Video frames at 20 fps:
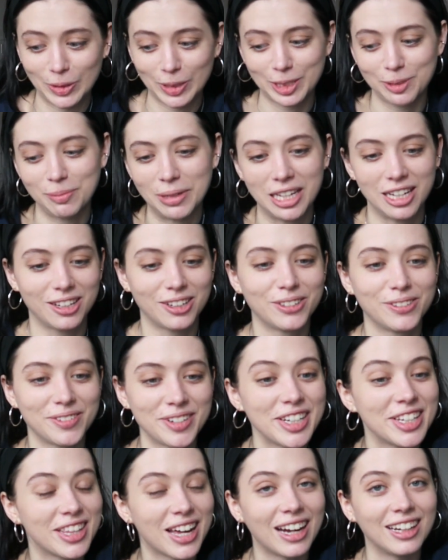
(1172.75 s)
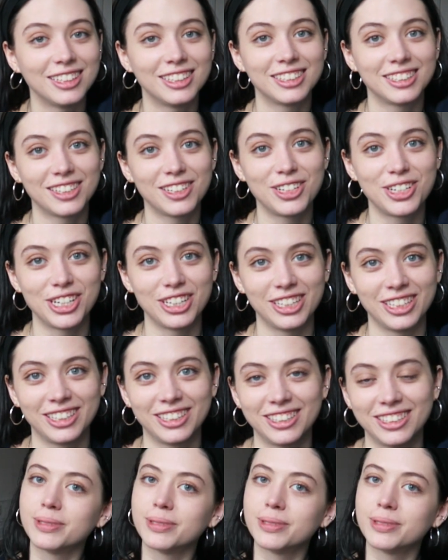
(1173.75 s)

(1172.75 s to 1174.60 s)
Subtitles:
with me over that decision.